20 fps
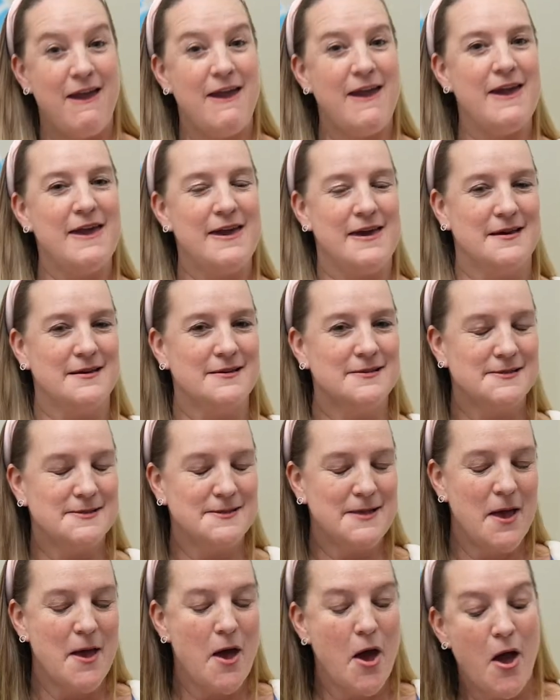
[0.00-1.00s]

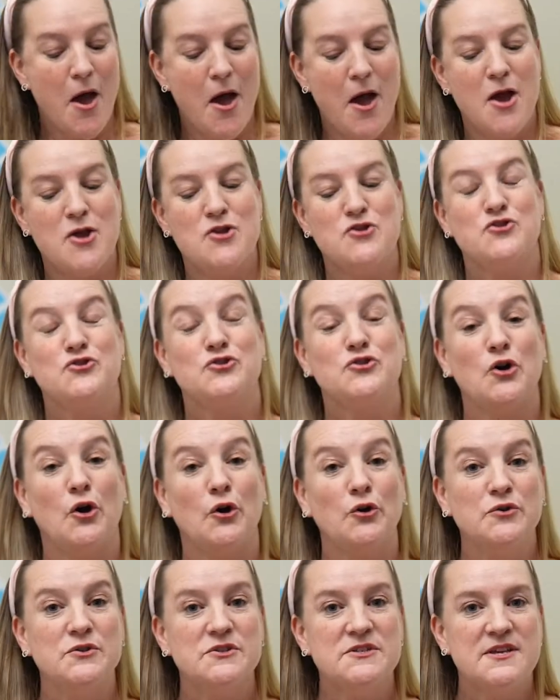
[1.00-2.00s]
Is
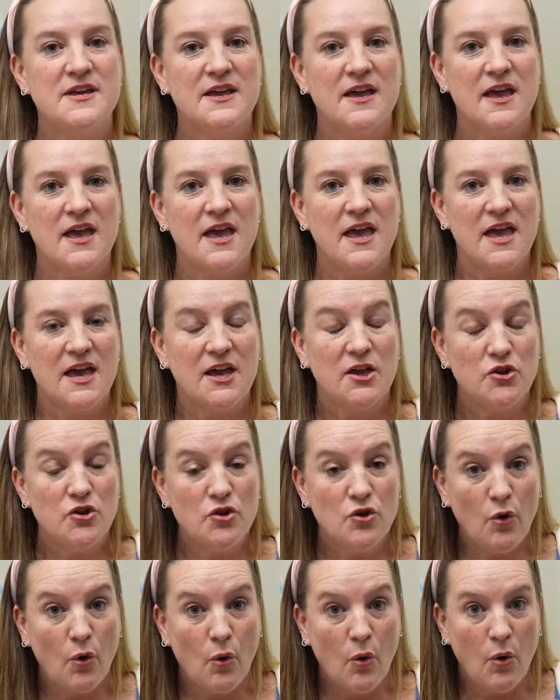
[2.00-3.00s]
don't
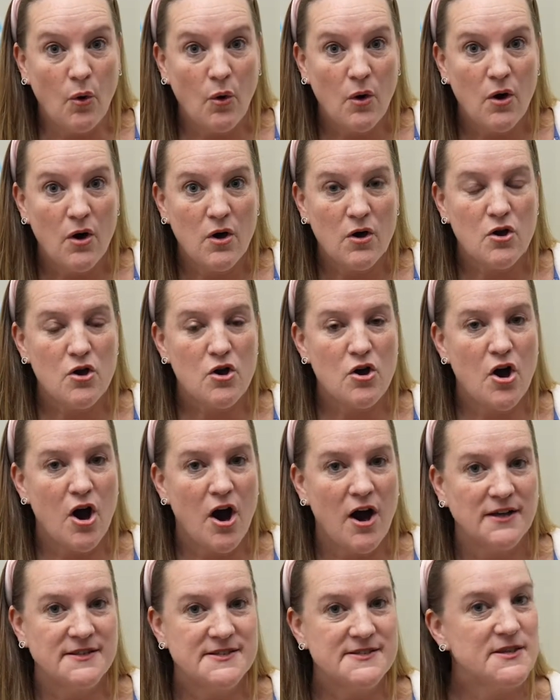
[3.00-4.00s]
ignore
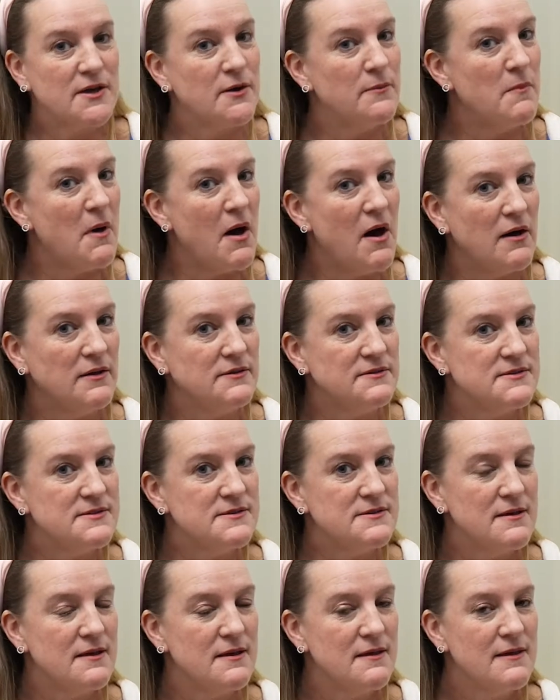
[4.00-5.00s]
God's
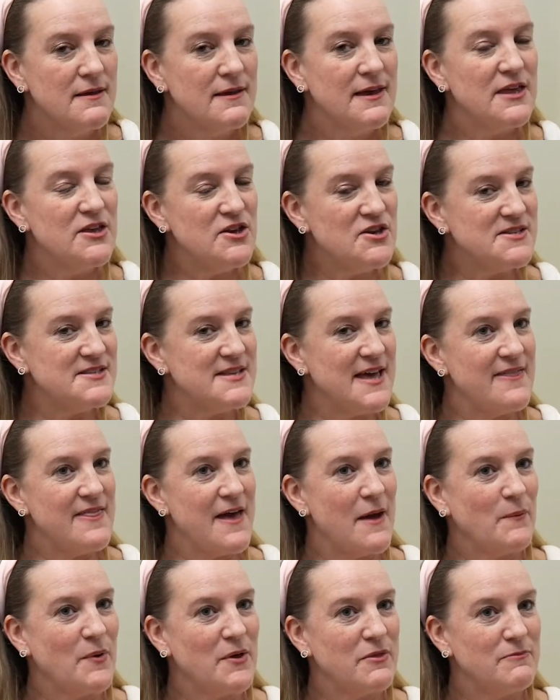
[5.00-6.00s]
commands. Can you say
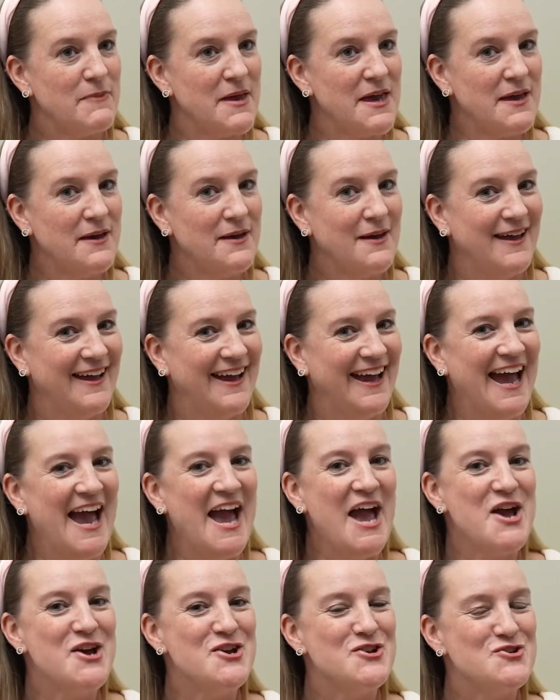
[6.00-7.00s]
that with me?
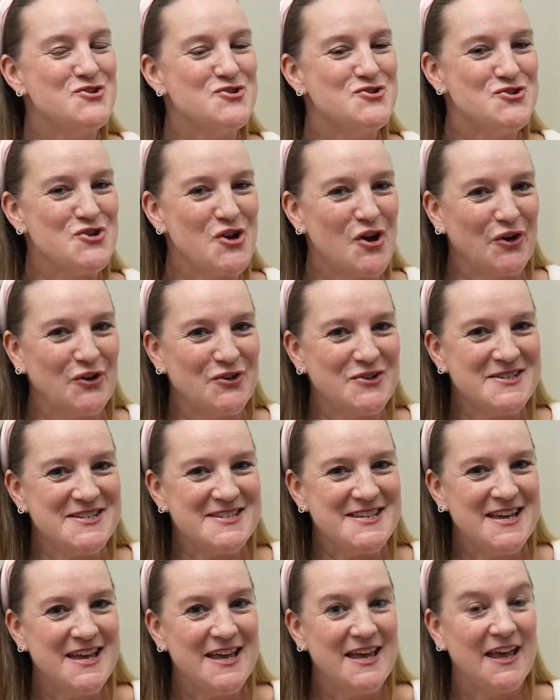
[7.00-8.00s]

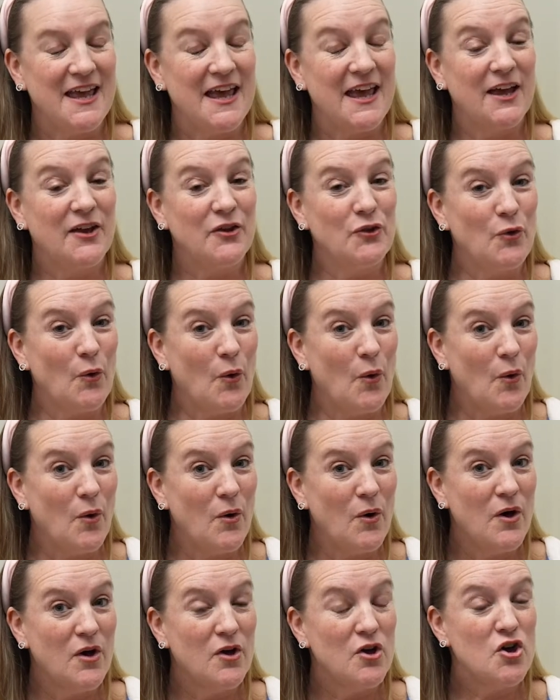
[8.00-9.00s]
Don't
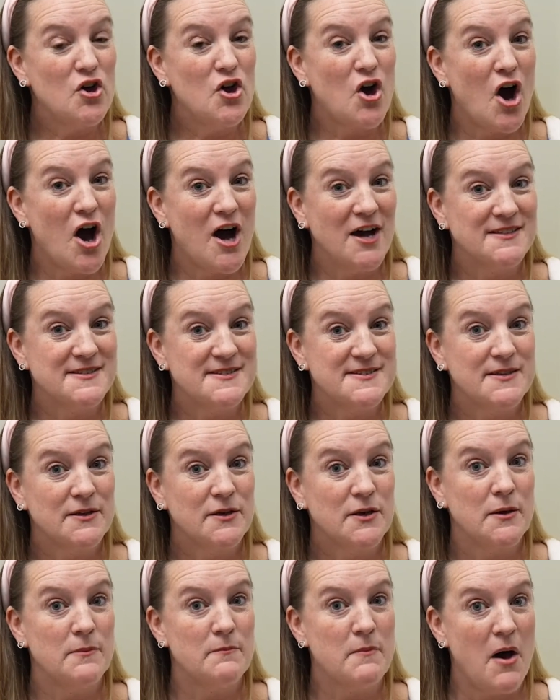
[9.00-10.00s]
ignore God's
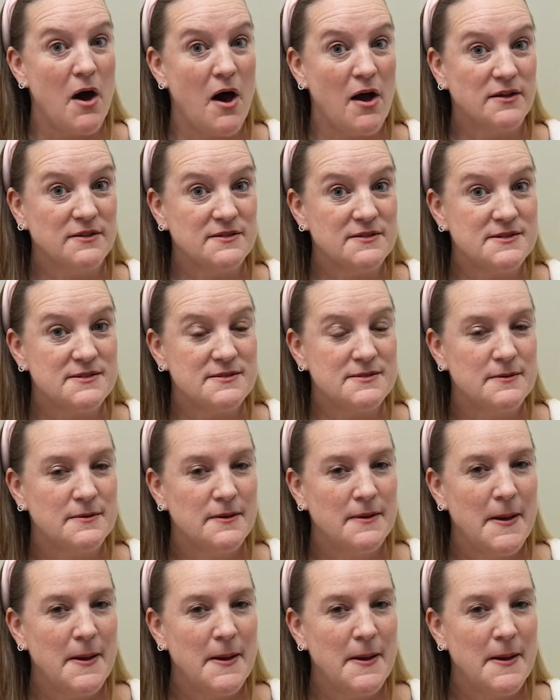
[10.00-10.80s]
commands.